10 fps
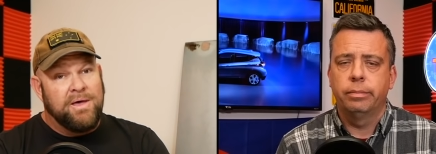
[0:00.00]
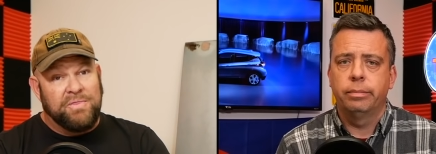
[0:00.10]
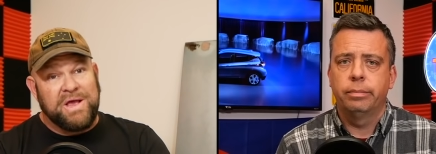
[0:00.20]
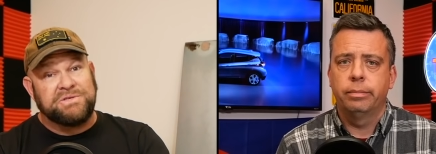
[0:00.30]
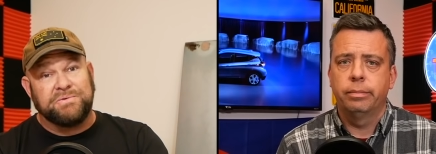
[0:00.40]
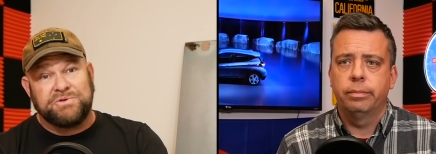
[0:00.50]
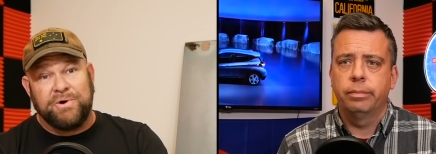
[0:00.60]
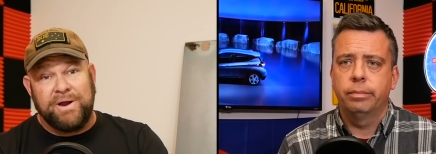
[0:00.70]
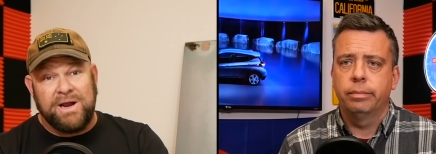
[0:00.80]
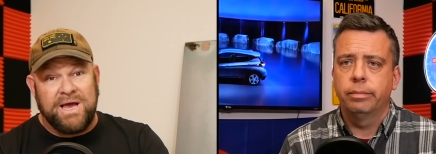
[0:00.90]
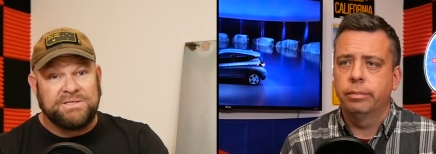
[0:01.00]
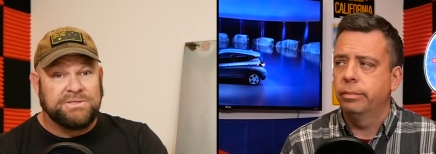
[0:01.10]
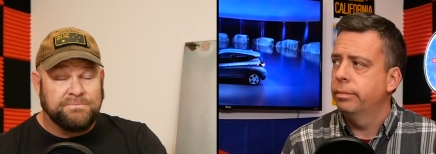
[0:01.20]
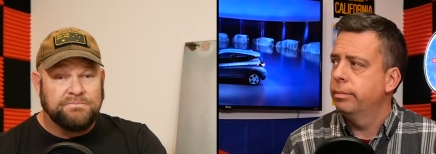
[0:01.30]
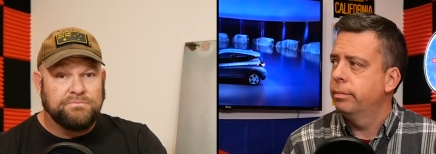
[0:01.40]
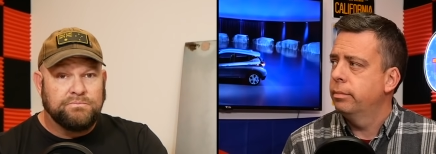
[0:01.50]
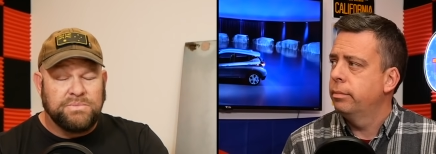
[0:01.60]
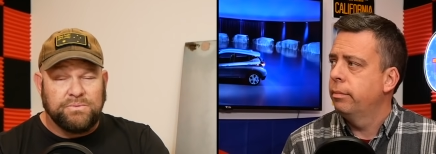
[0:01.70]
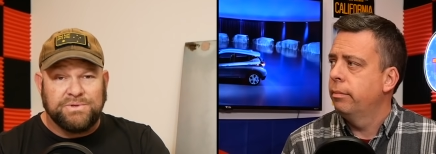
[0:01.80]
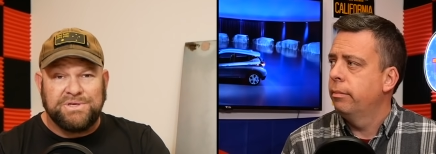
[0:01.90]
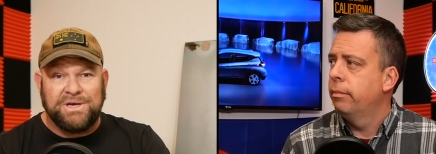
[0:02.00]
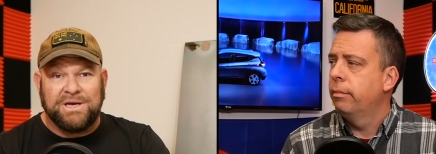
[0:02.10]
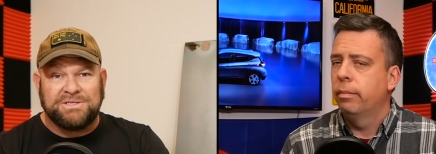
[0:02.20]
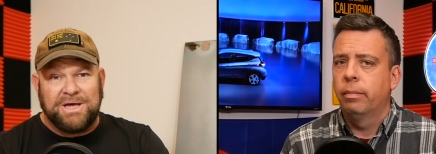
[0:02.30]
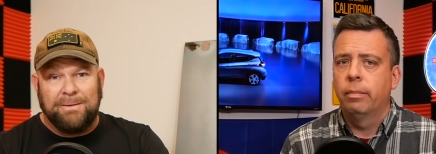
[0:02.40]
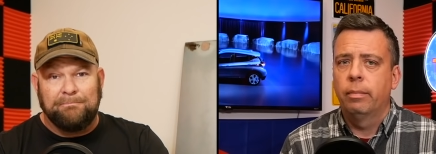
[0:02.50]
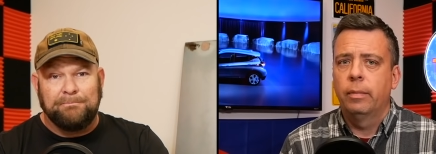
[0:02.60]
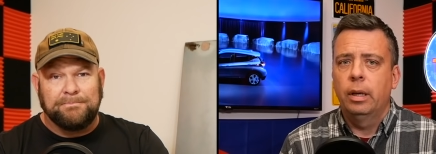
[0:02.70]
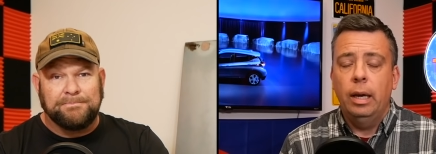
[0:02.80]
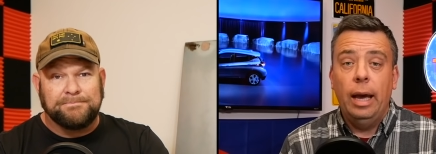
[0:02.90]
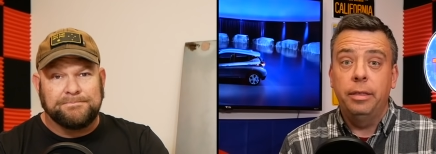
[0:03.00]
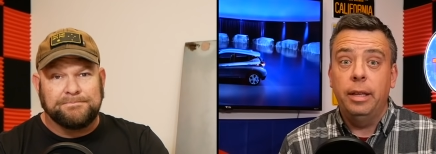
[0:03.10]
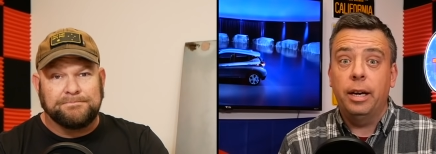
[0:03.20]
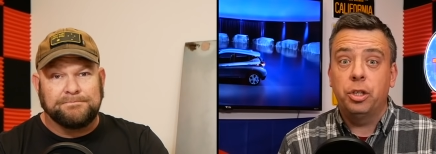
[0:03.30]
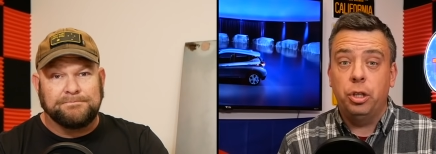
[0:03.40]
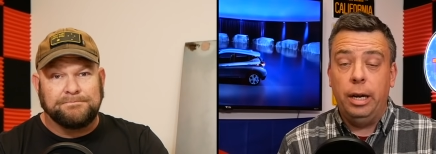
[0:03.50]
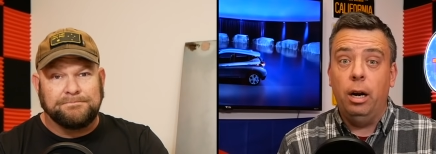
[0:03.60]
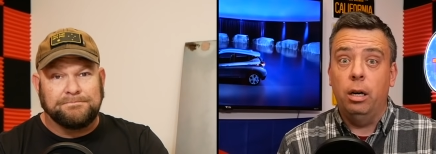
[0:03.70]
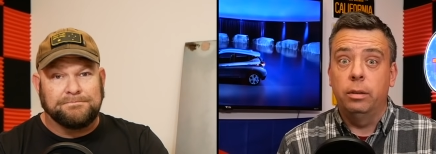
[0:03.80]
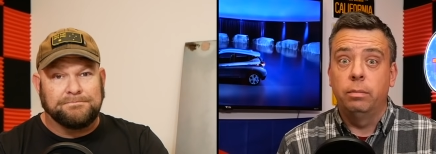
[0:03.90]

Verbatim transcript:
Speaker 1: Thanks for joining us, and we'll see you next time.
Speaker 2: And next year.